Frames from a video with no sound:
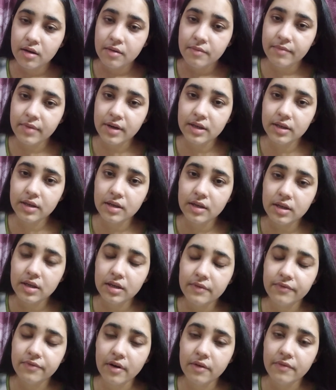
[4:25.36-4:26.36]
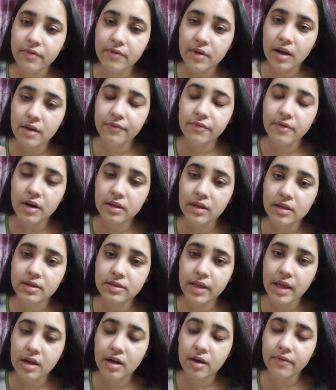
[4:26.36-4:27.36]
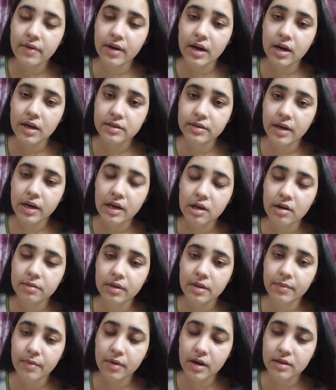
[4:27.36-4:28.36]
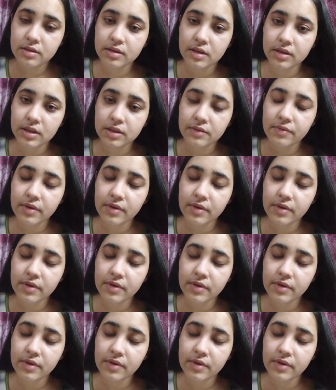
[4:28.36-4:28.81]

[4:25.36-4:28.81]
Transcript: but for the sake of our understanding of the pronunciation,